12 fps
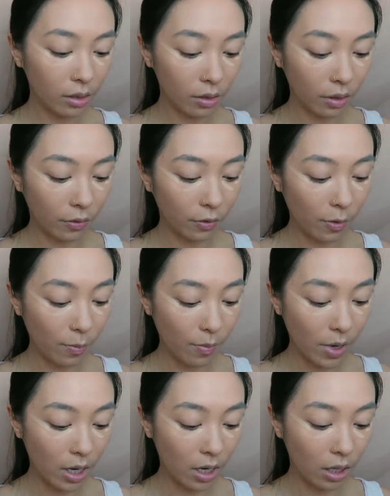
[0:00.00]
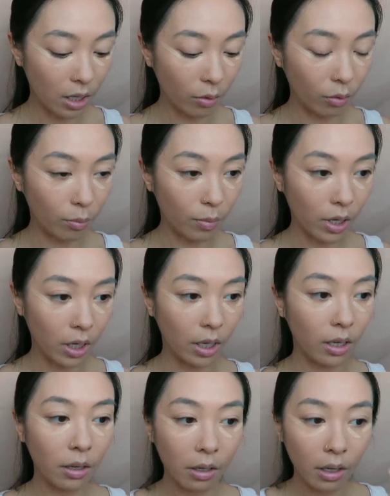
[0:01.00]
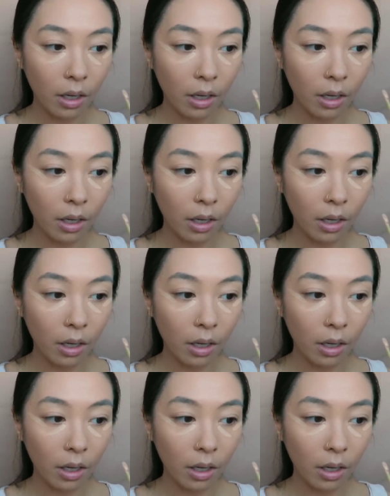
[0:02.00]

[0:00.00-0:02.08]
So for me, that would be